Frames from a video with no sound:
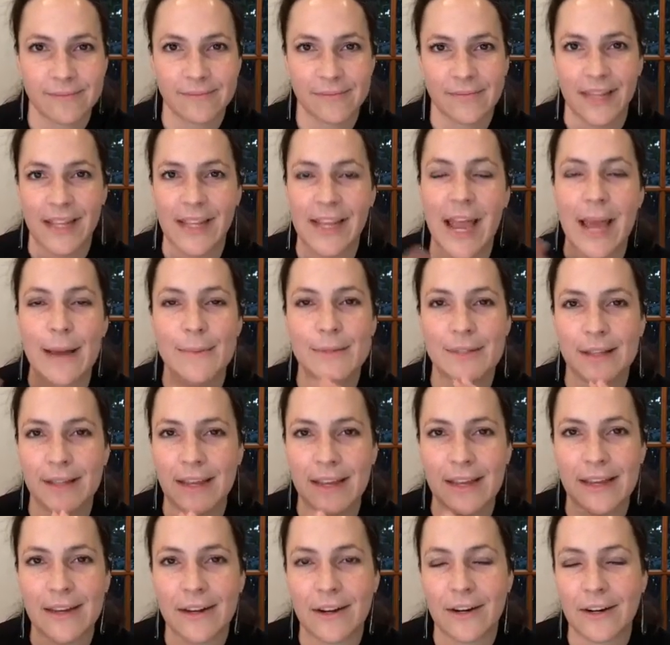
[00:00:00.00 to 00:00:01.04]

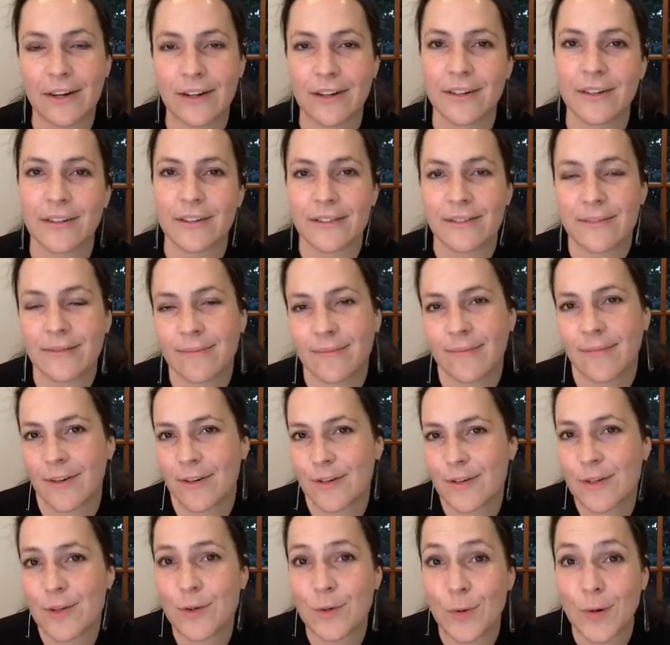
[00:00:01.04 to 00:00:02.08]
encapsulate her
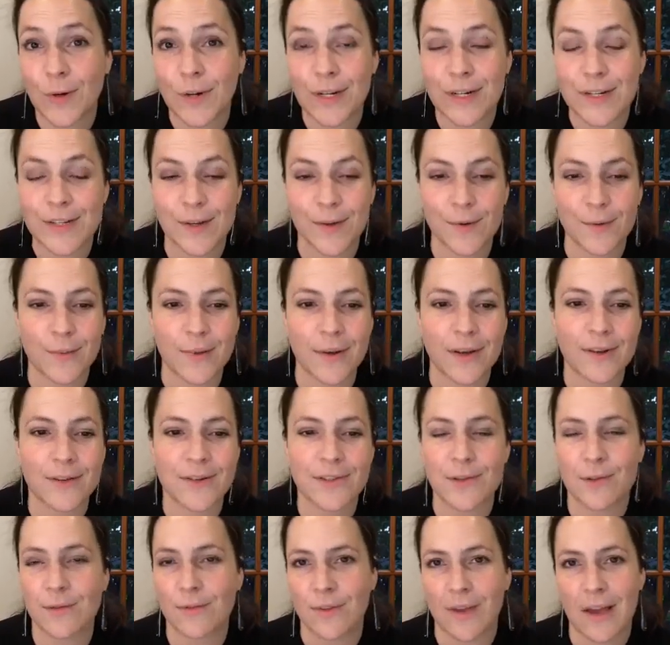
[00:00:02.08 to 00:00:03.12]
story so well.
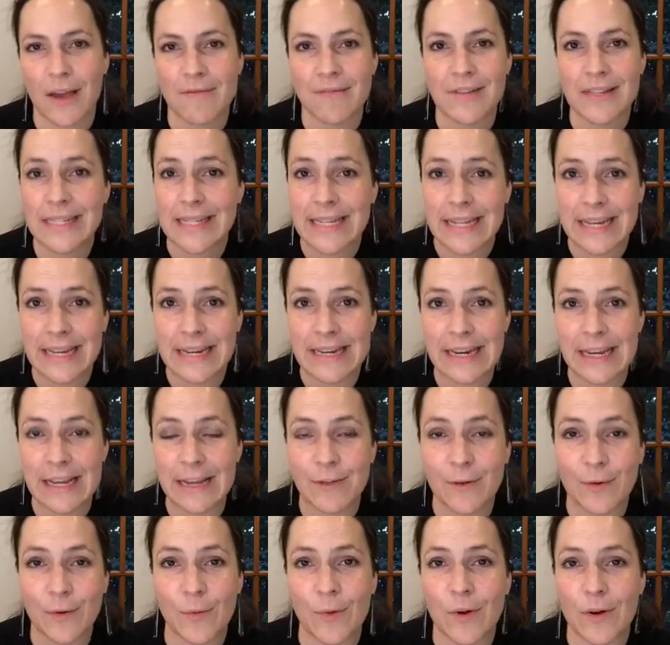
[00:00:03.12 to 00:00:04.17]
So if you haven't seen
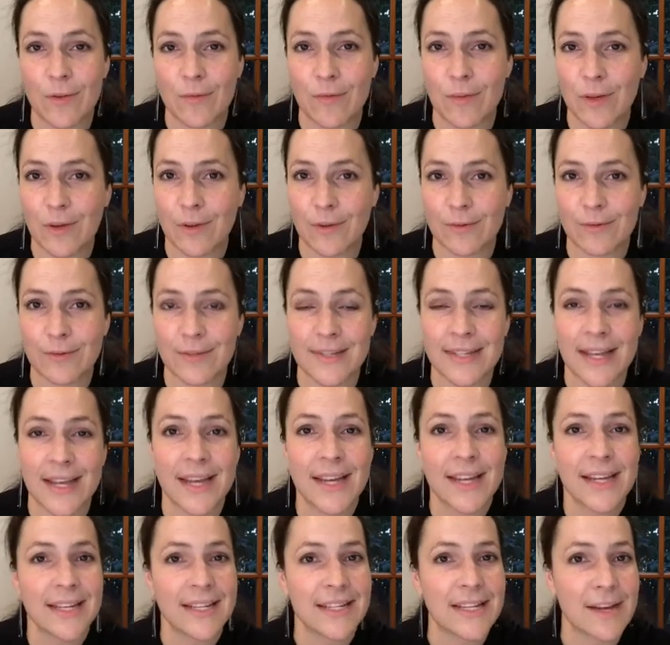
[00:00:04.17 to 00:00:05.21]
either one of those,
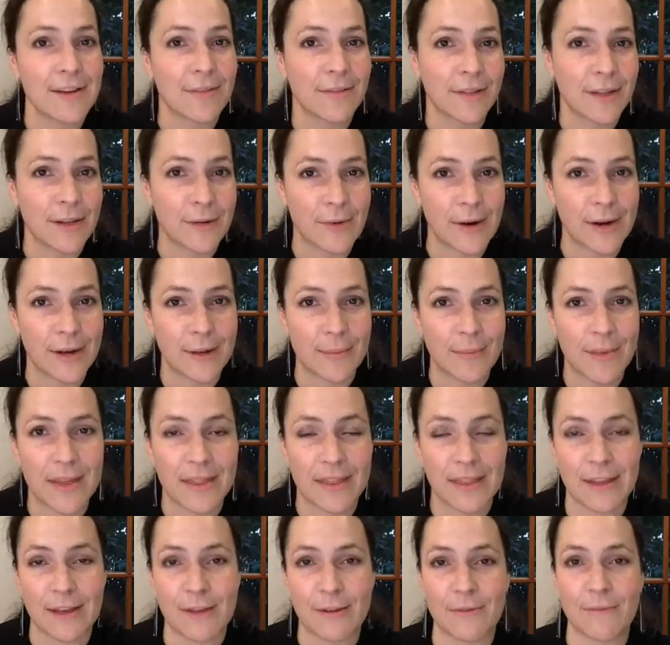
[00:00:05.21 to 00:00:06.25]
definitely
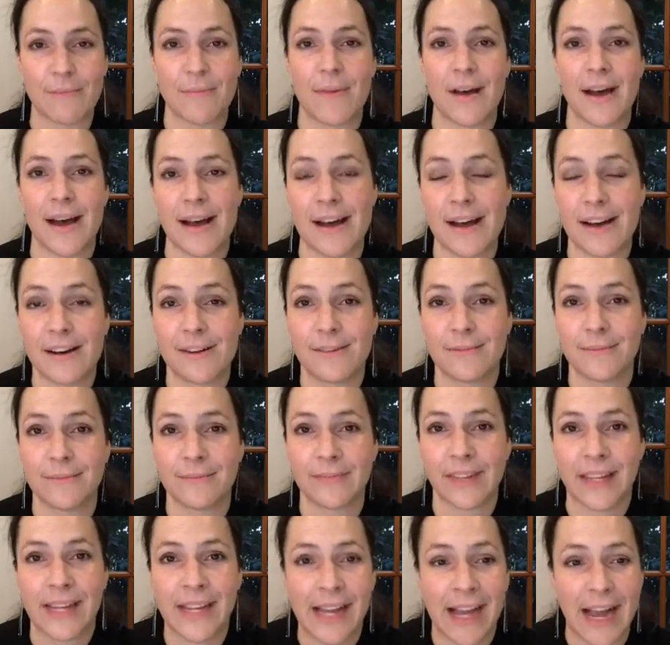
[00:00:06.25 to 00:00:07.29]
recommend them.
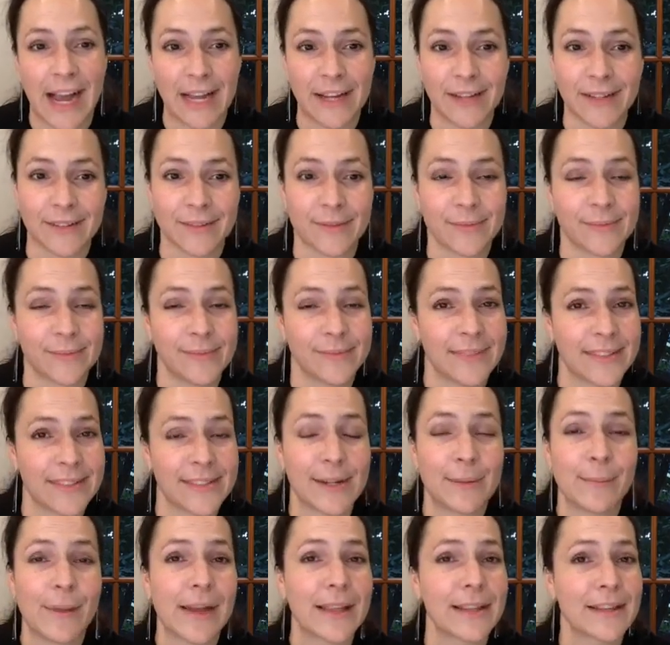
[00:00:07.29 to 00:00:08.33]
It's
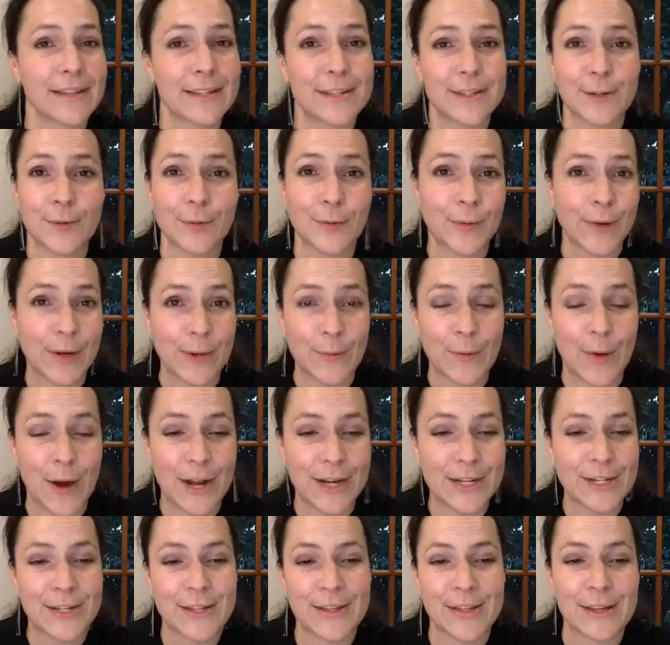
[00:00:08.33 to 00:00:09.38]
on my list to
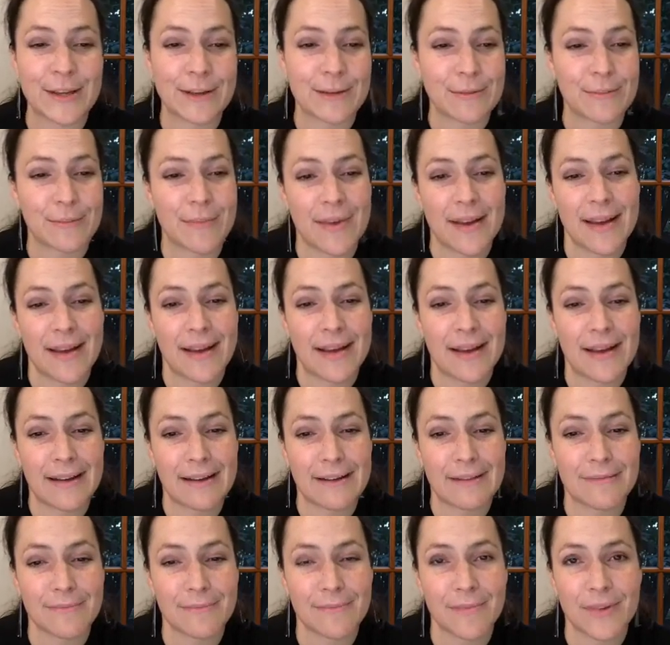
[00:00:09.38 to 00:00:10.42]
rewatch them,
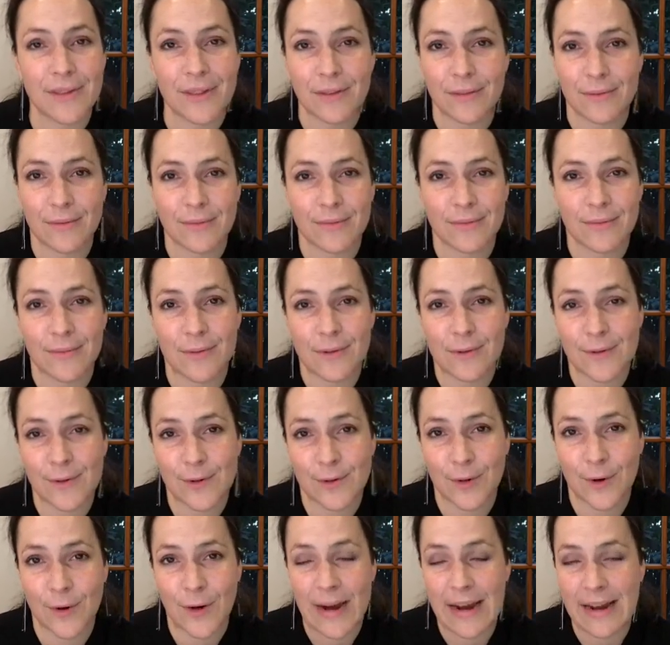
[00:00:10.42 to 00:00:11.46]
but those are
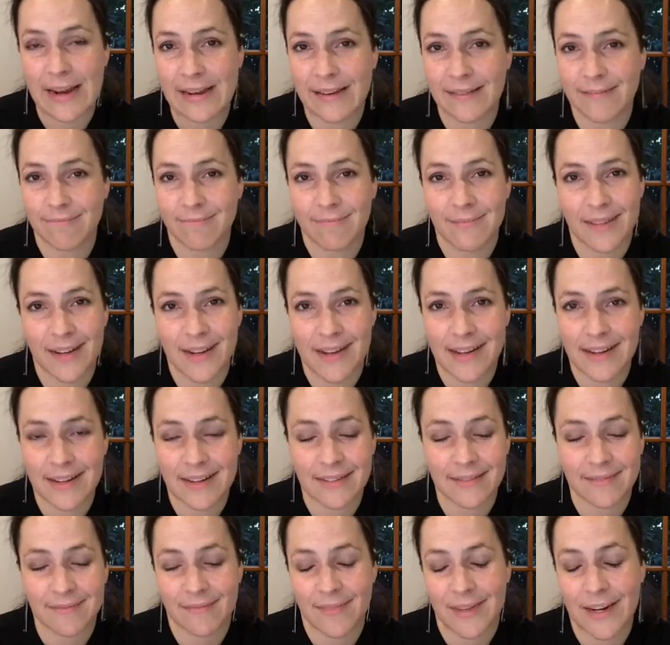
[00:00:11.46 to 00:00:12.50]
great
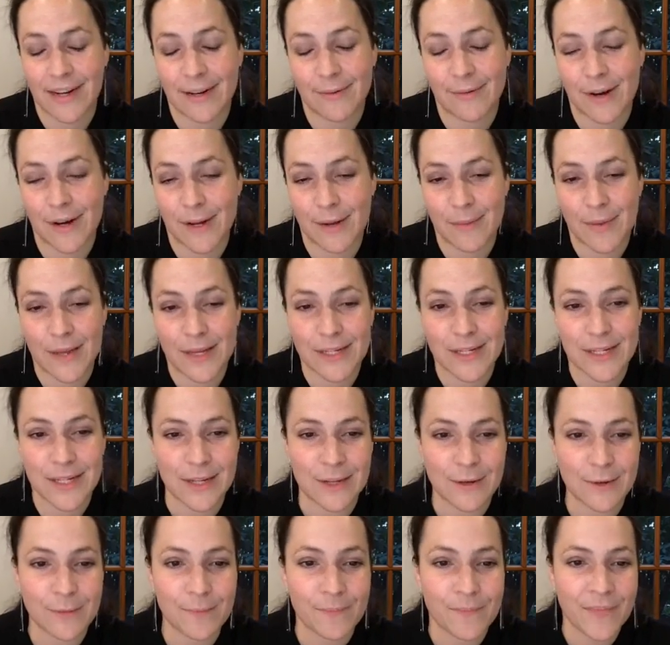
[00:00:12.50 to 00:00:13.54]
that I recommend
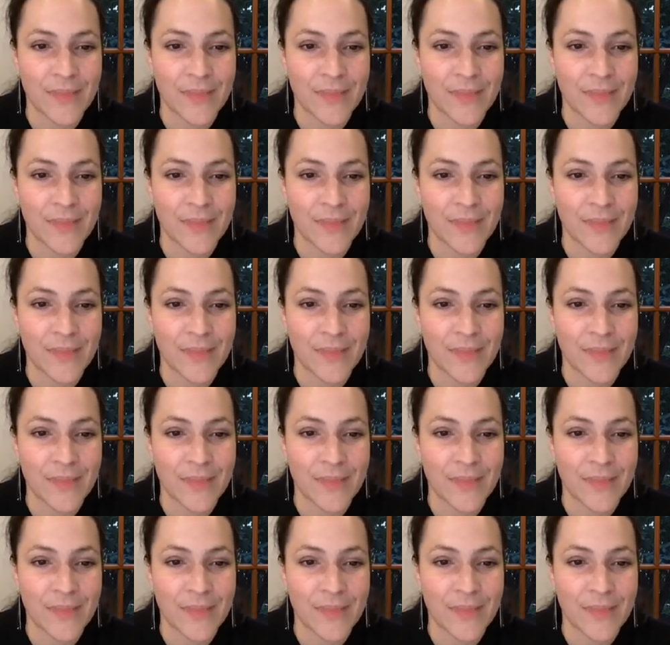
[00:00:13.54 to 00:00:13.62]
too.